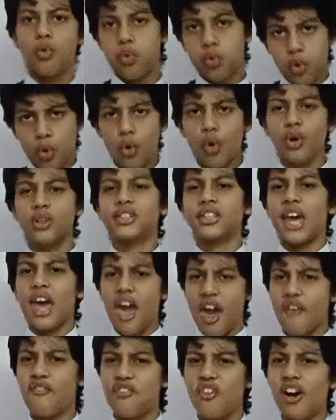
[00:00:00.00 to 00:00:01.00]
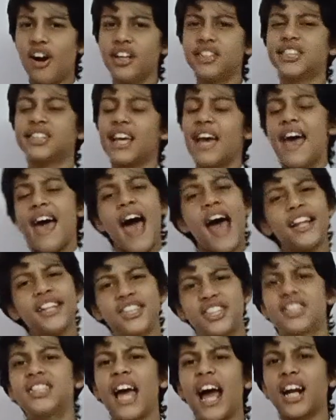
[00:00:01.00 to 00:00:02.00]
whose efforts and
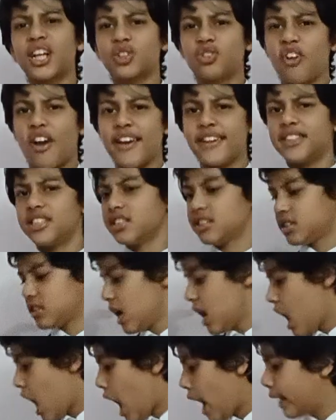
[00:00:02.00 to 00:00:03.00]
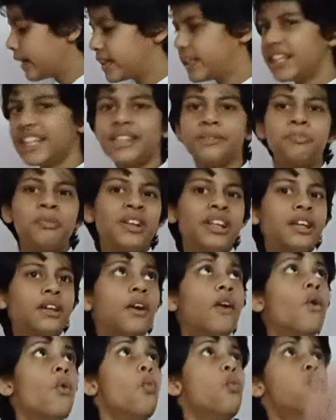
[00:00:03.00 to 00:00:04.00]
sacrifices are deeply